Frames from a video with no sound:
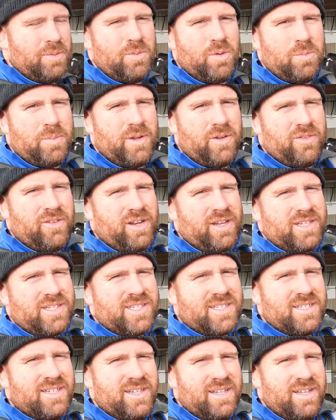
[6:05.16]
will be on the
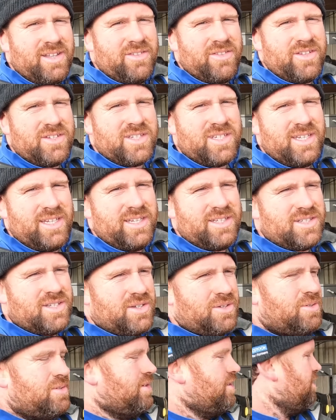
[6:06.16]
list this year
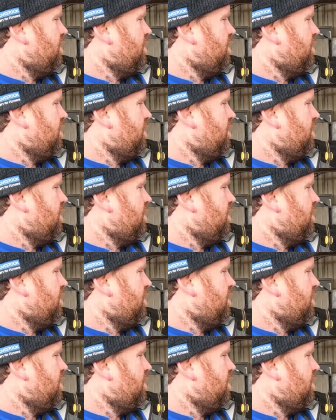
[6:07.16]
too.